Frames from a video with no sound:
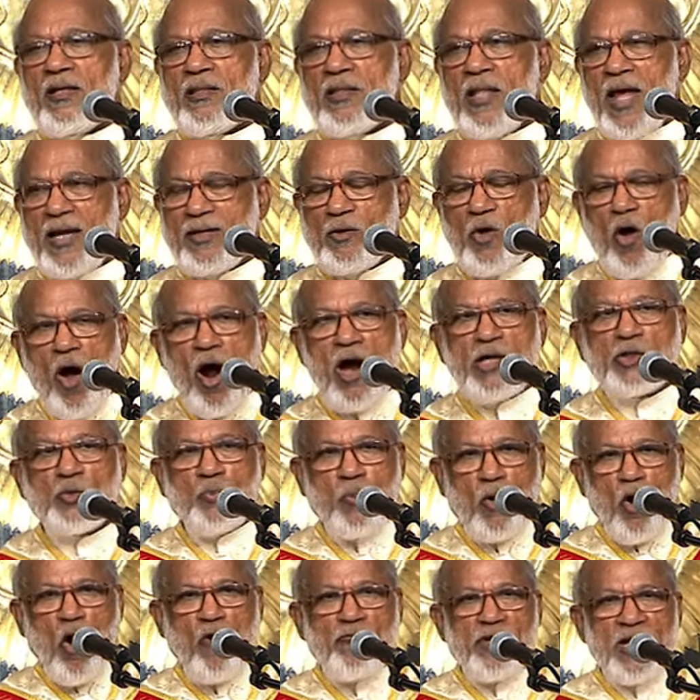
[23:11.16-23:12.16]
that God's
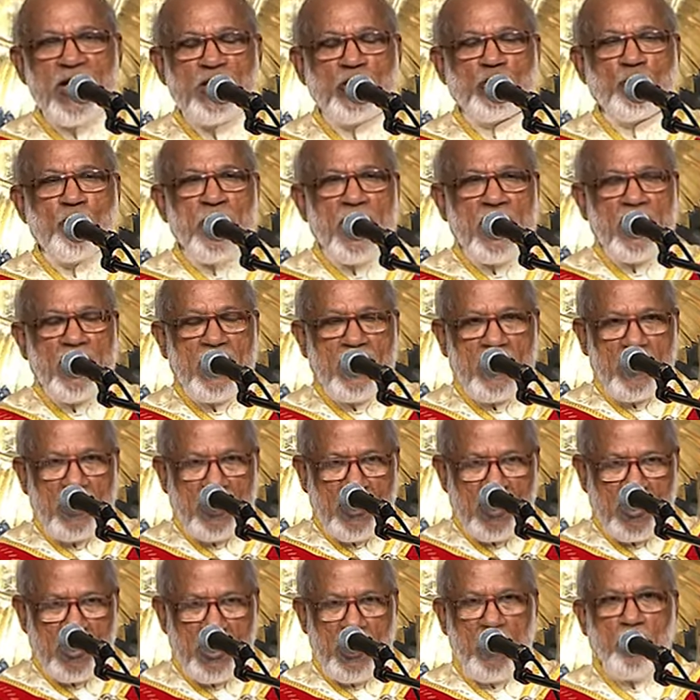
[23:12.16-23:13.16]
providence may
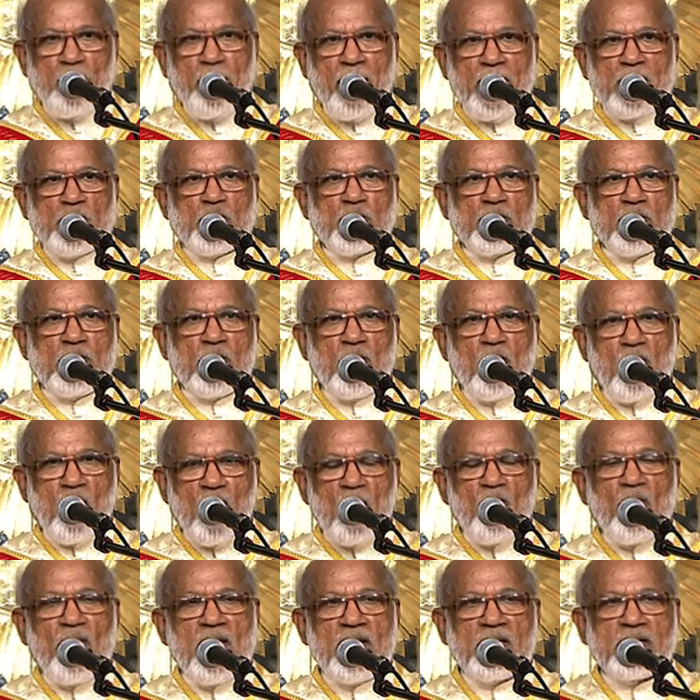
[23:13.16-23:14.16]
keep us
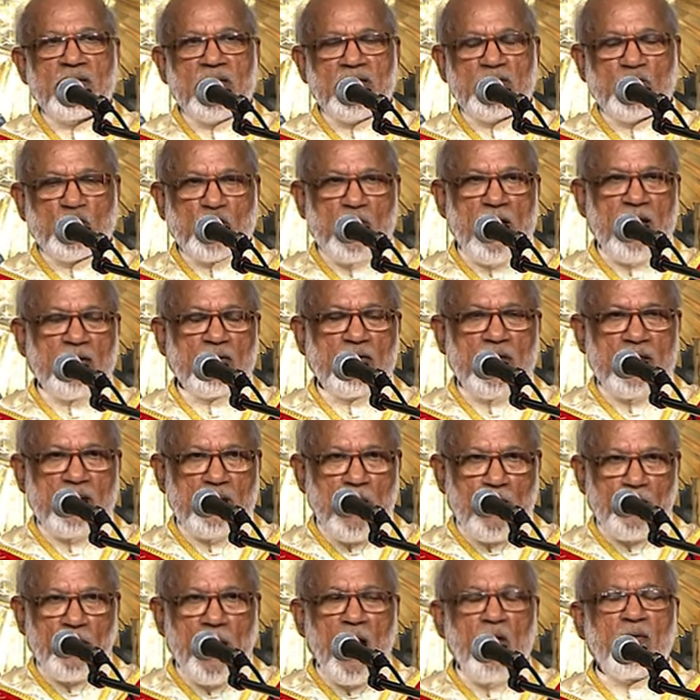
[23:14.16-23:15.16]
always in strength, in
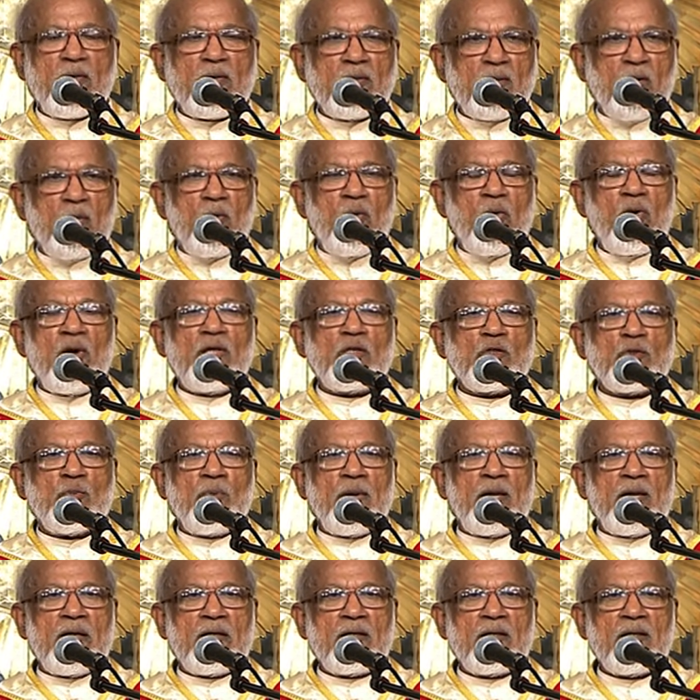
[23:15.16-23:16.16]
the power of the Holy
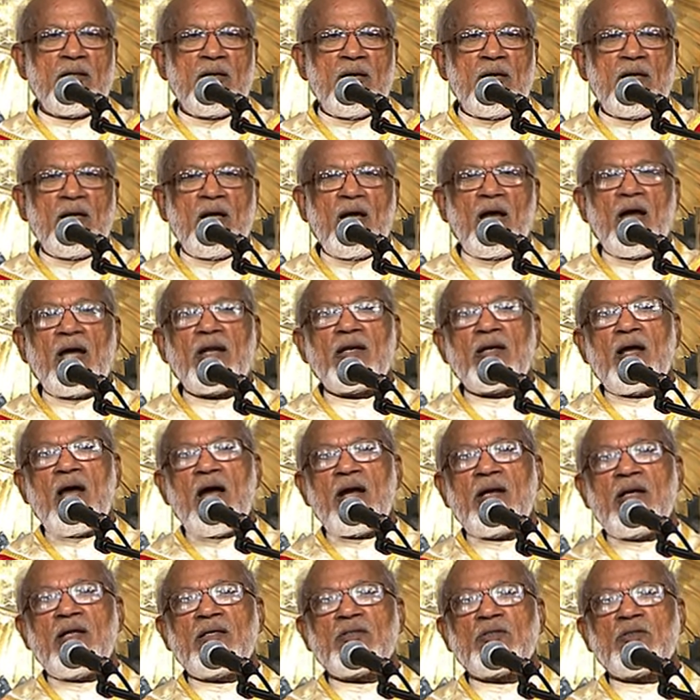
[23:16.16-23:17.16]
Spirit, and
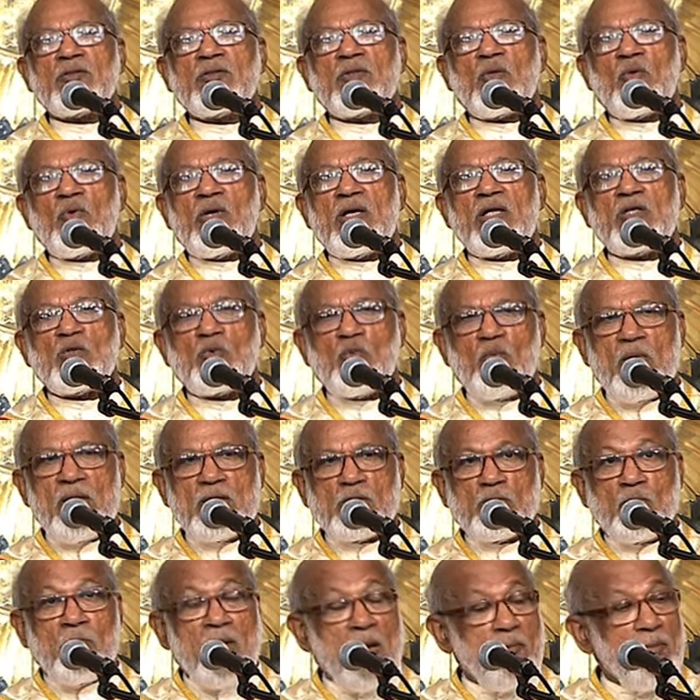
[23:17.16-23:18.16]
guide us through His
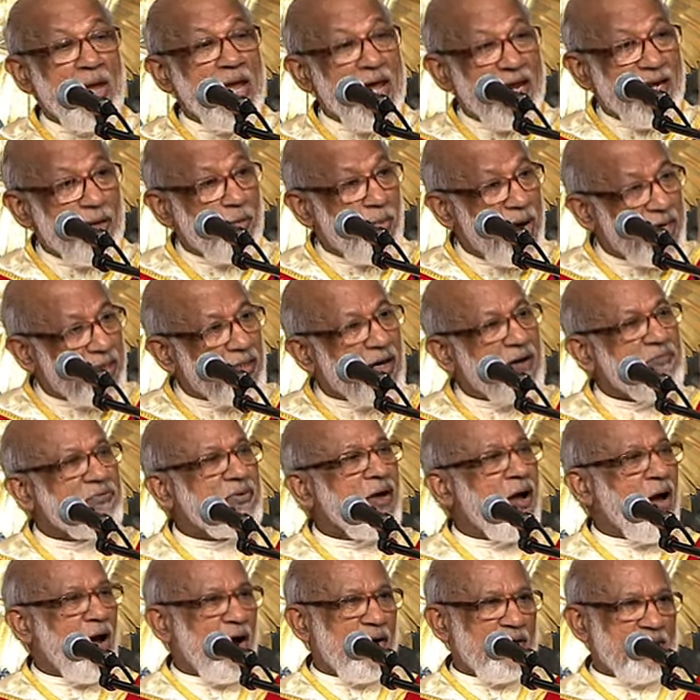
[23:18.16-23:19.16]
ways. May Mary, Mother of
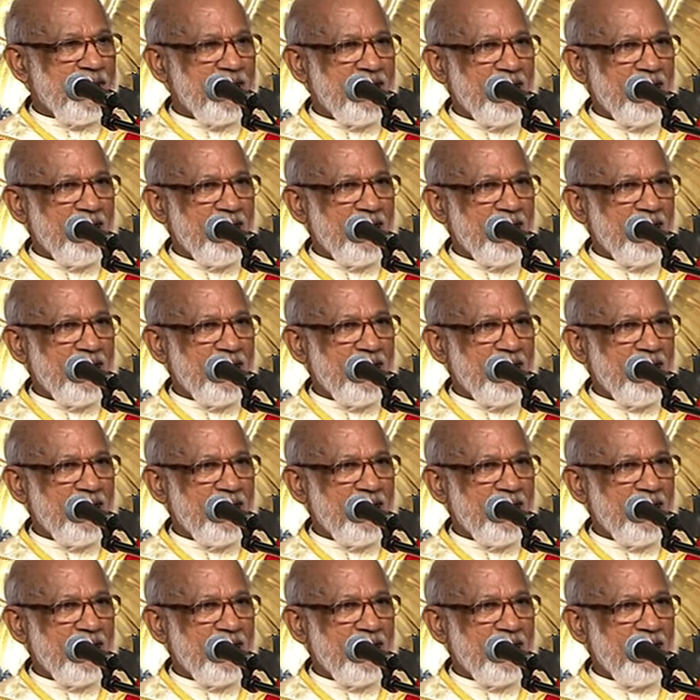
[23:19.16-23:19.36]
God,